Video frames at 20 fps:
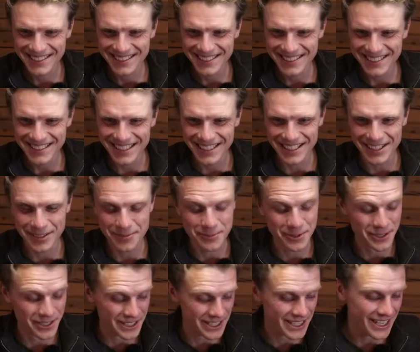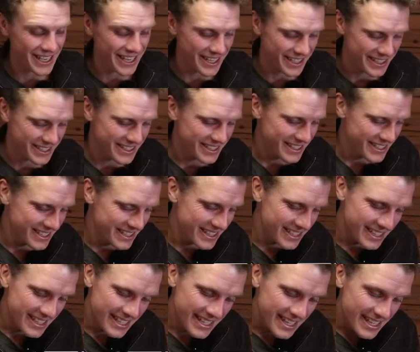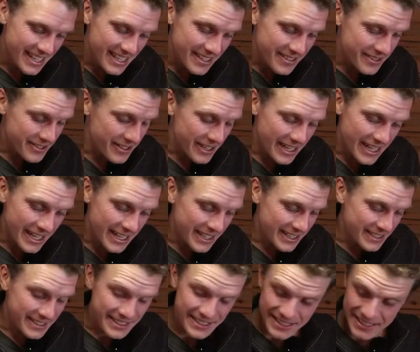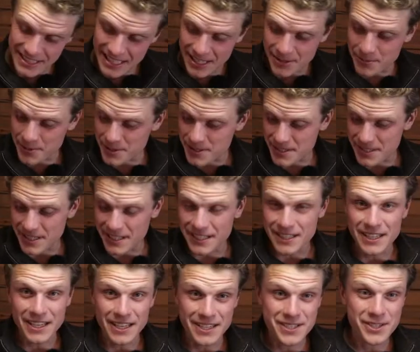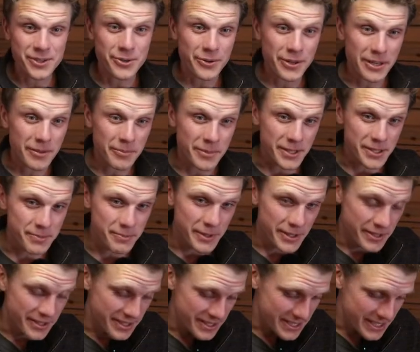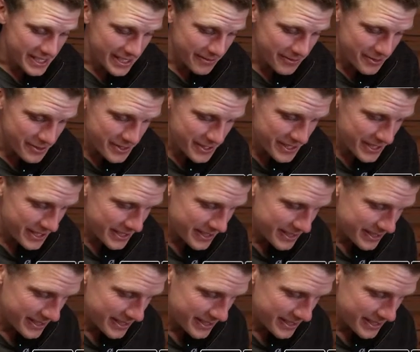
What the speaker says: And yeah. So that was an extreme experience, I have to say.